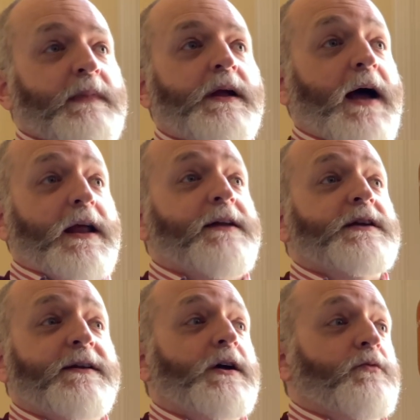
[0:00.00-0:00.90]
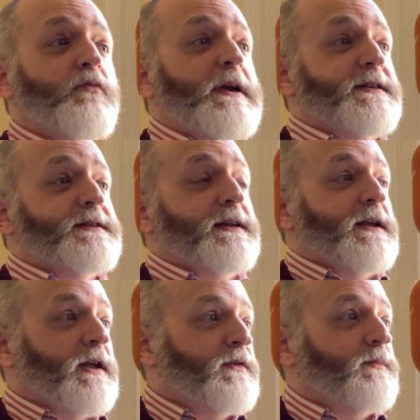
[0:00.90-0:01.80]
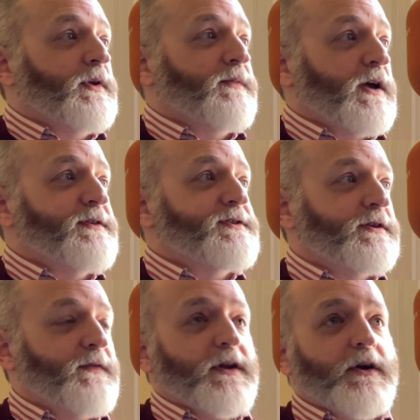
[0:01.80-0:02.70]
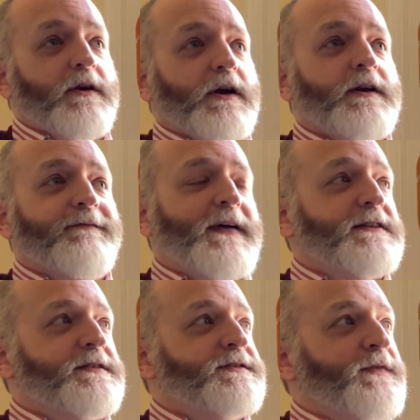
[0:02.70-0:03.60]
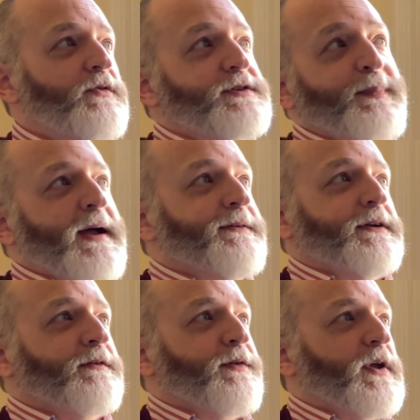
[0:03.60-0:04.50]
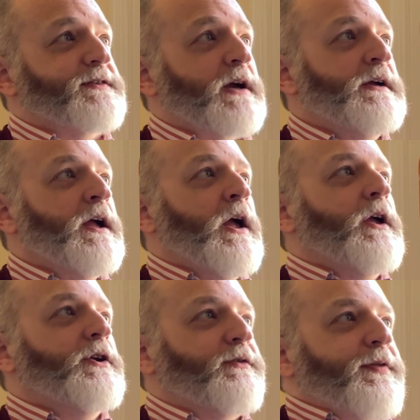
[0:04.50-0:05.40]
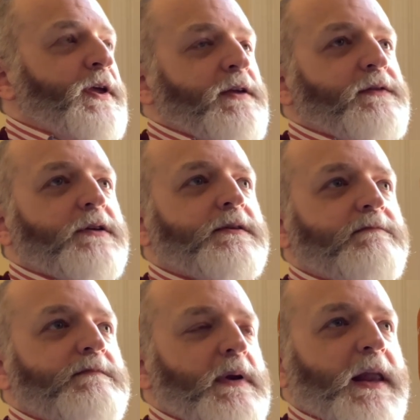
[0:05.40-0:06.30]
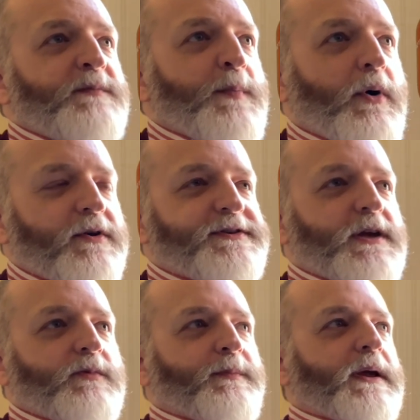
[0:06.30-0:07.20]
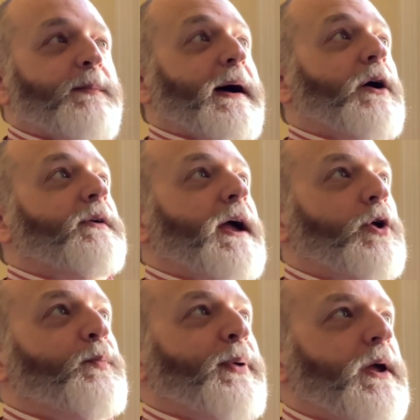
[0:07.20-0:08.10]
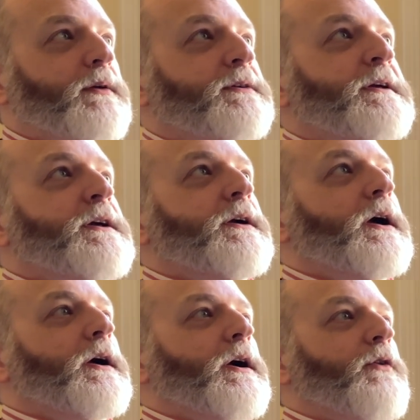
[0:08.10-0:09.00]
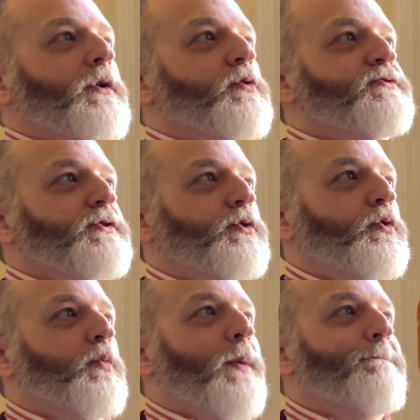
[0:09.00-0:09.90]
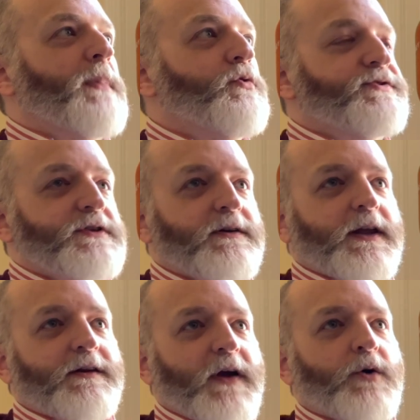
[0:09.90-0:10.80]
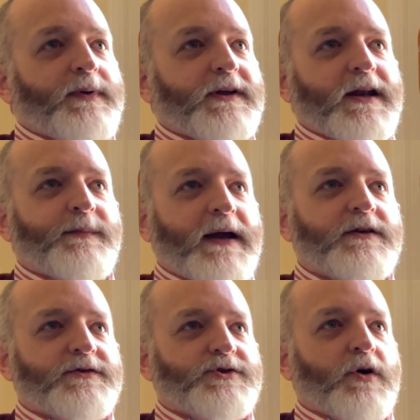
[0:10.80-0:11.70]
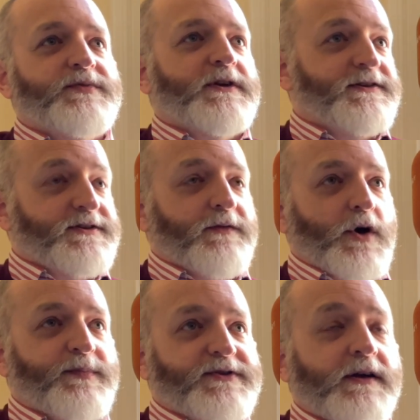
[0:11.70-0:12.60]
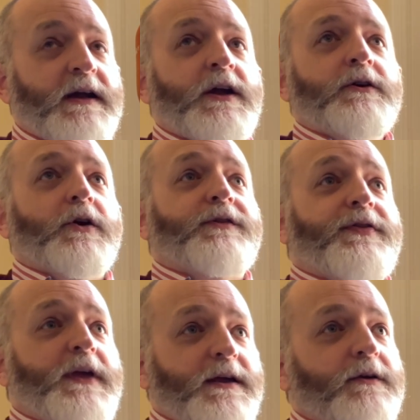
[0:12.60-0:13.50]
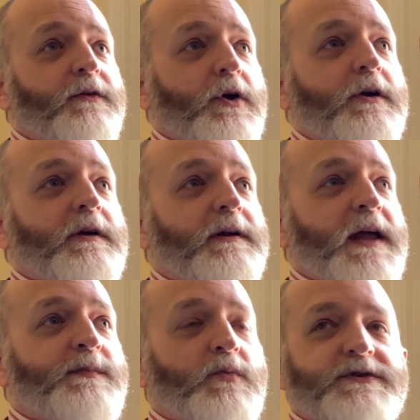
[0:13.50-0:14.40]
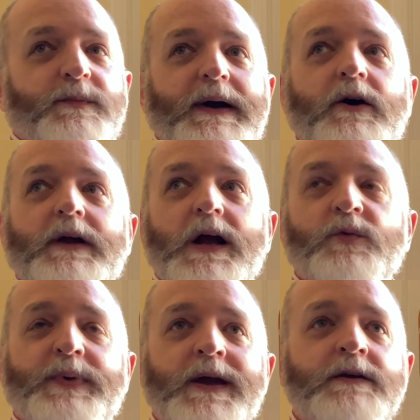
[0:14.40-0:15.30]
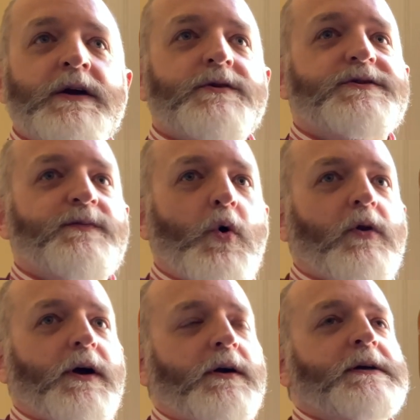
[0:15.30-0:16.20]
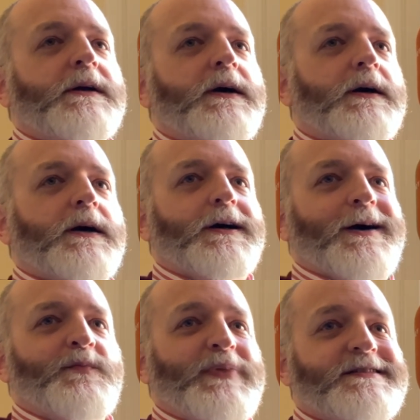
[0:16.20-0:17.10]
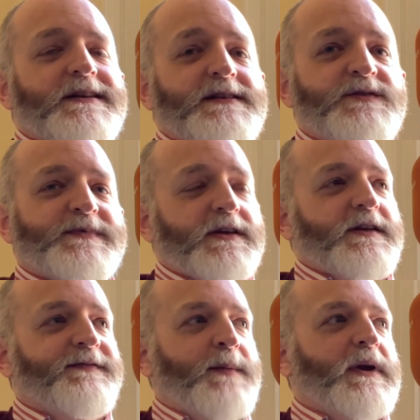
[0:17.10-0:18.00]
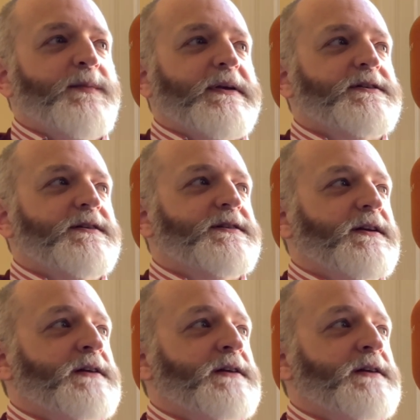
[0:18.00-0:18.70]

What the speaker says: Yeah. And realistically, the other side of it, and in fact, this follows a pattern in other things, you'd think that Labour policy would be about helping those who were most in need of help in getting back into jobs. It's done the opposite. You'd think that Labour was about helping smaller businesses, particularly family businesses.